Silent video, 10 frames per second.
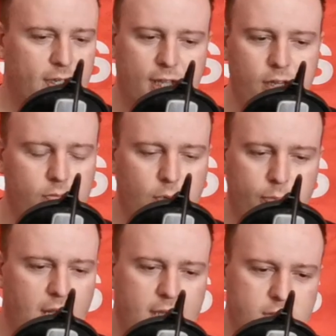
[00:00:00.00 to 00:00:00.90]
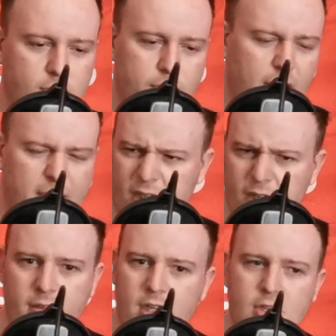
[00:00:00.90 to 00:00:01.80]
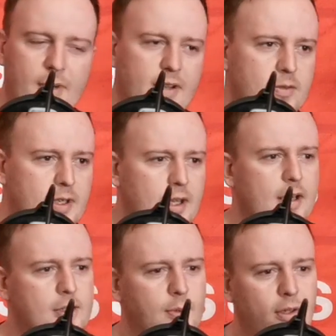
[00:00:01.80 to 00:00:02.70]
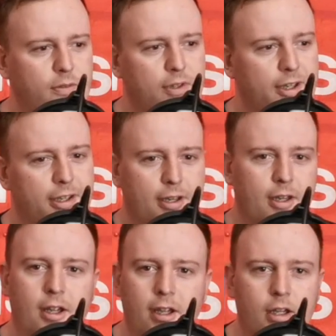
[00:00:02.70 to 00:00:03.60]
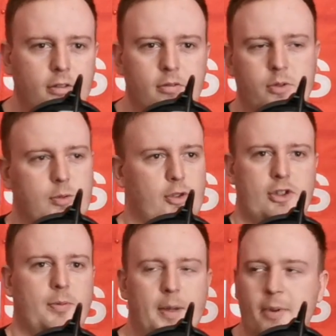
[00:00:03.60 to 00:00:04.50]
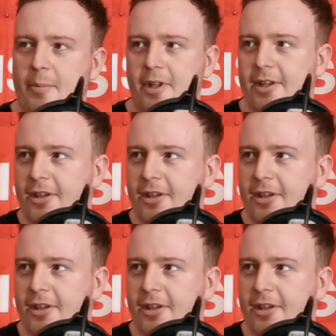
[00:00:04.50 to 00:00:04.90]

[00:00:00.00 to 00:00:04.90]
Dijk replied to something. I think I think you might have tweeted it as well. like so we're just going to win the Premier League.